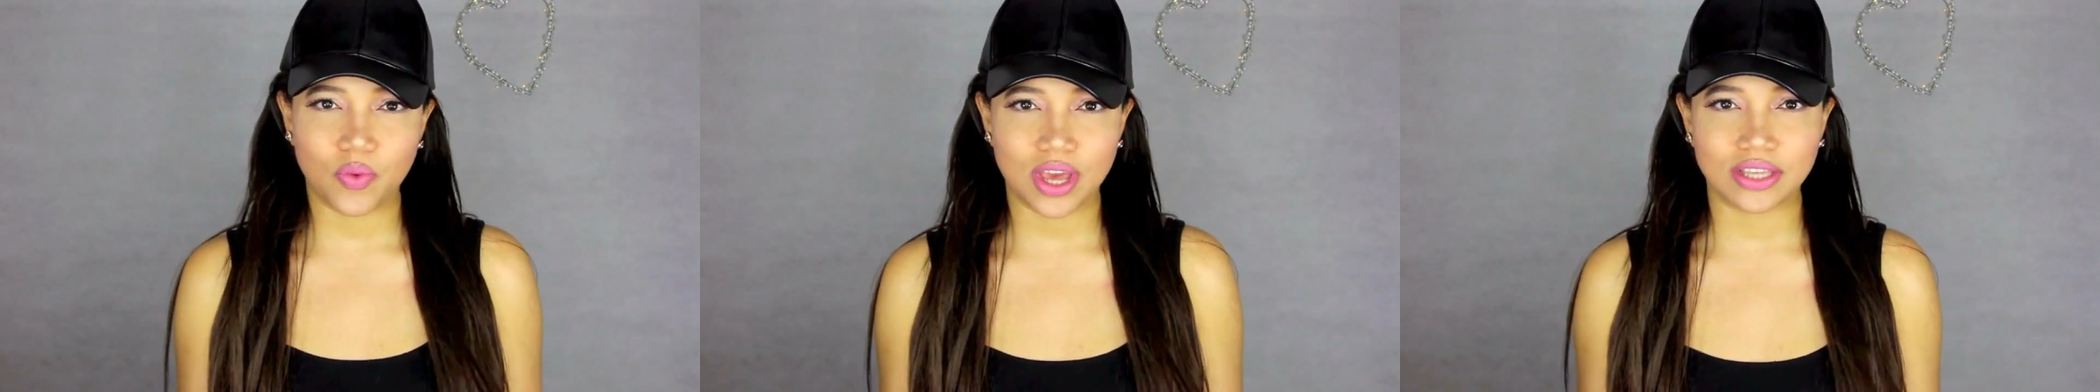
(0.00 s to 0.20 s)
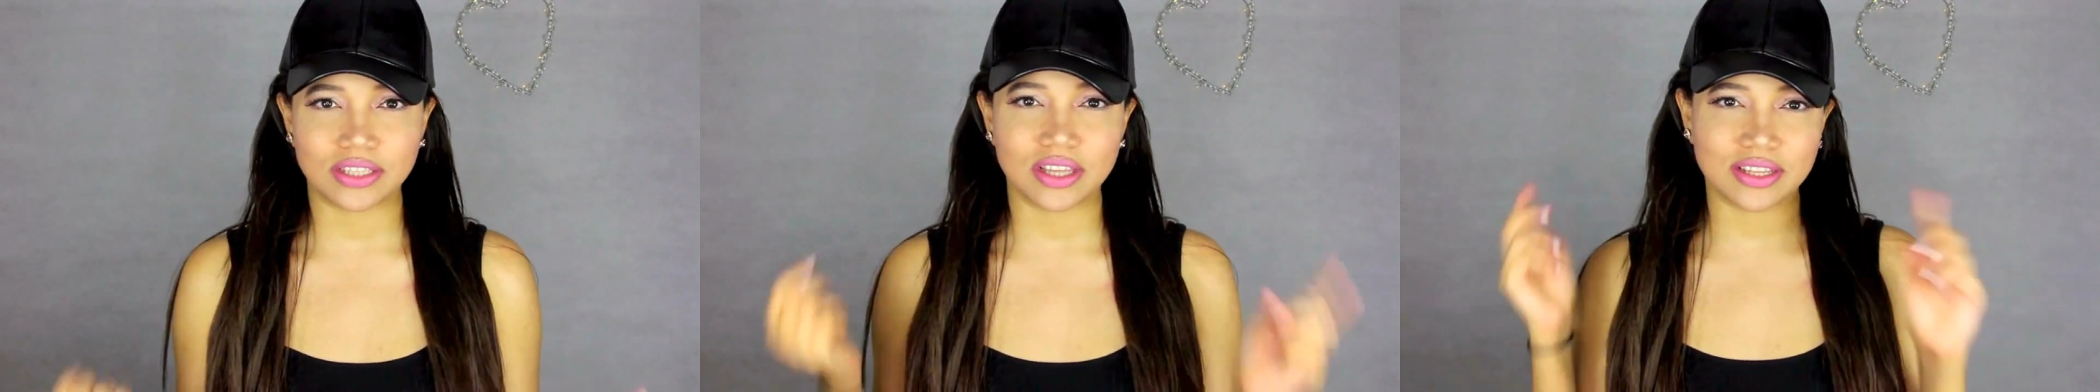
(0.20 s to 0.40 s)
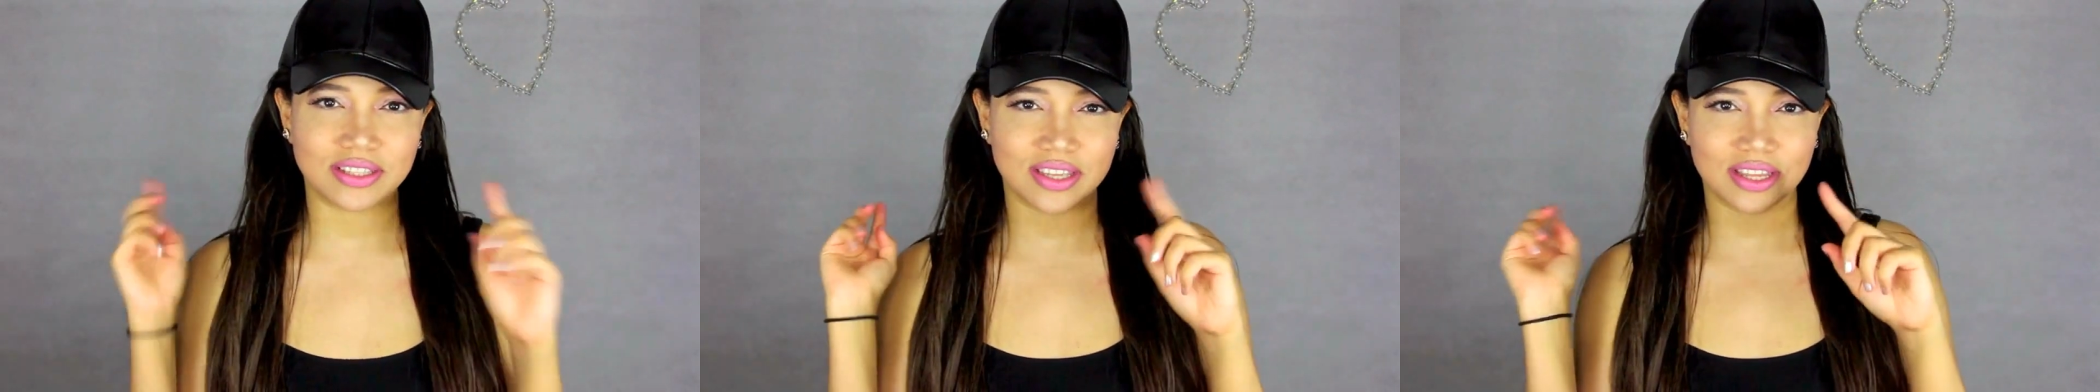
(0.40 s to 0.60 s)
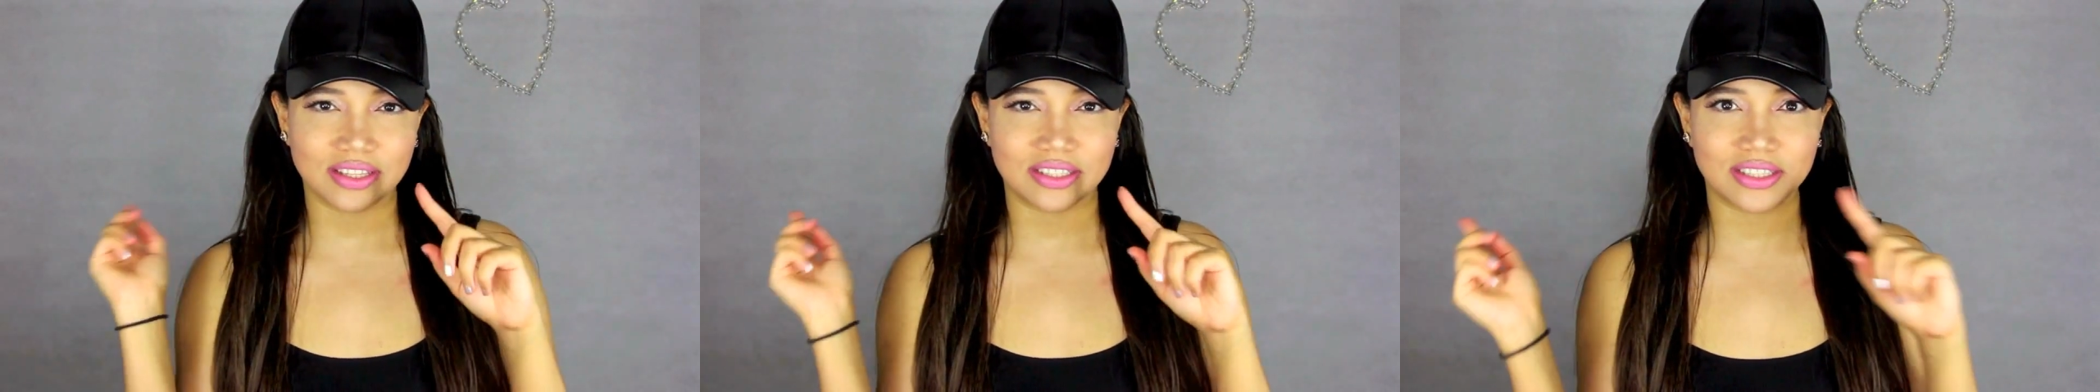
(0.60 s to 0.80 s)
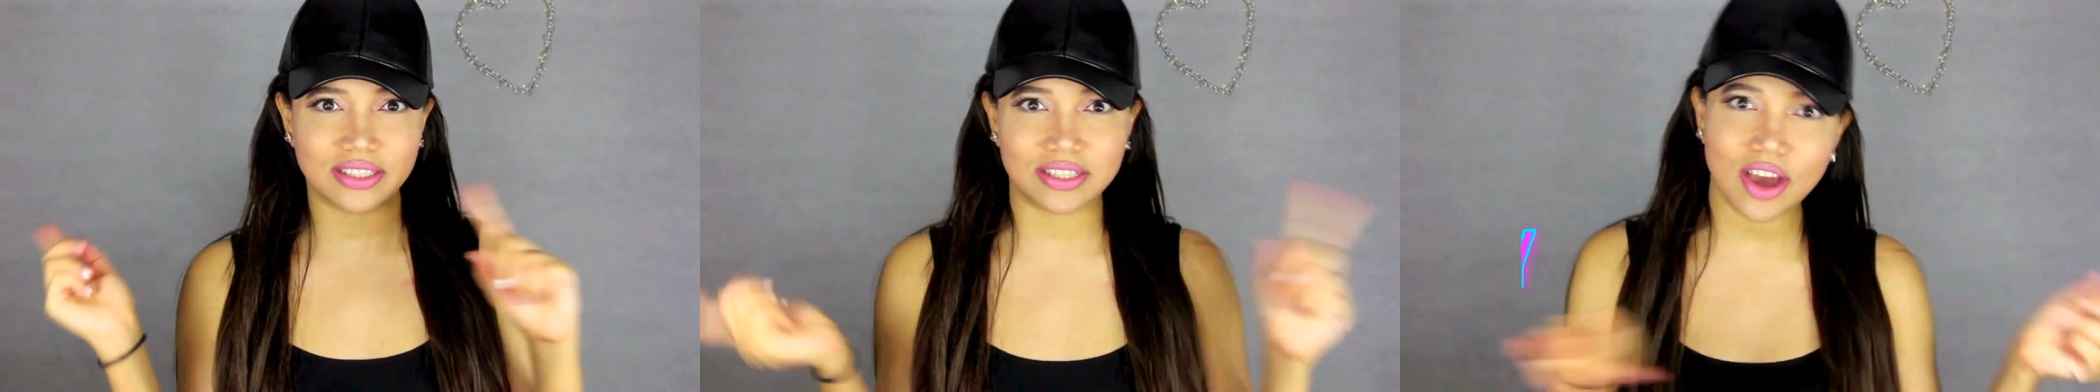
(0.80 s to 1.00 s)
way. So let's
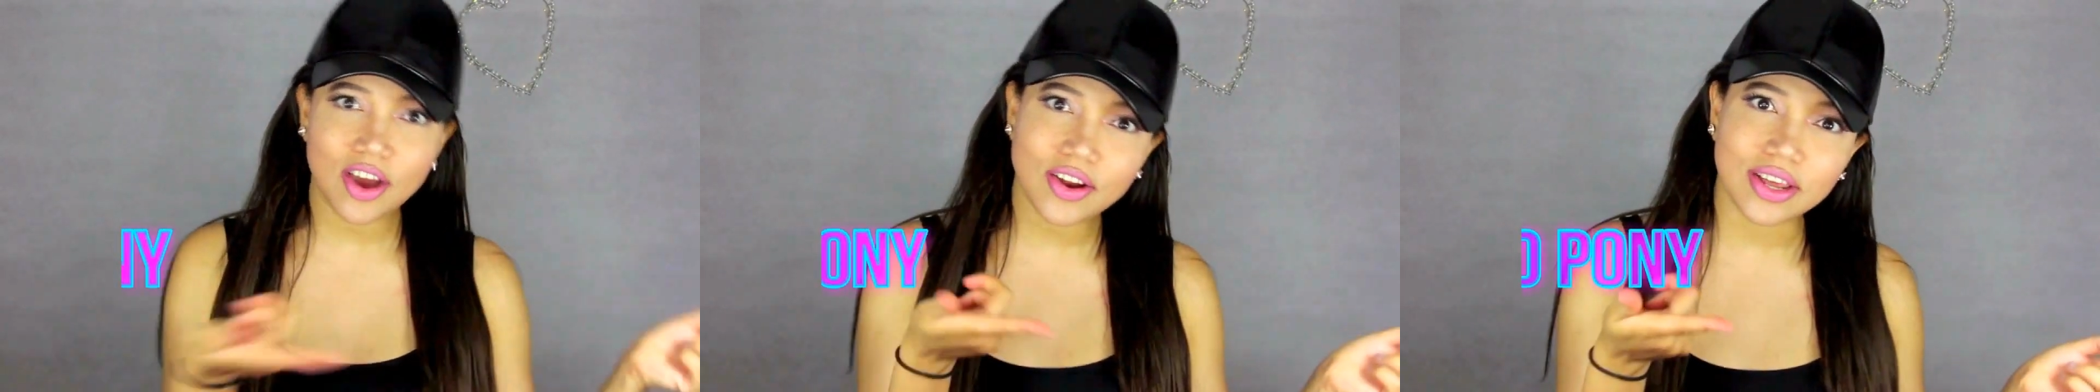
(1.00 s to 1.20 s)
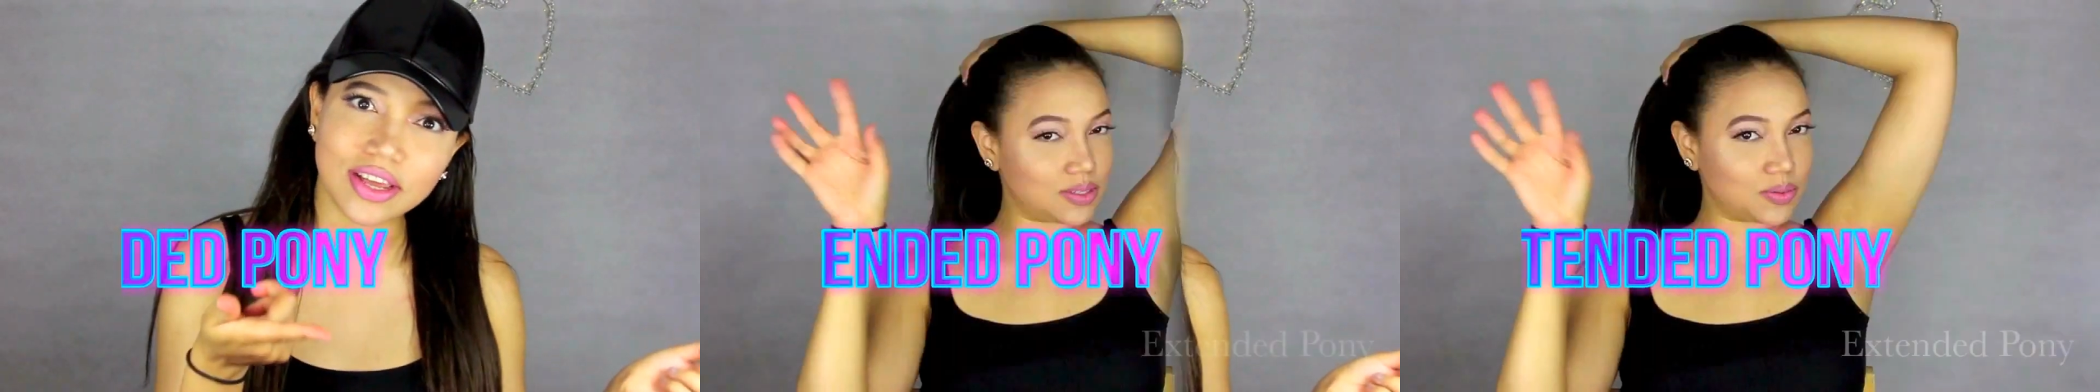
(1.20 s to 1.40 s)
get started!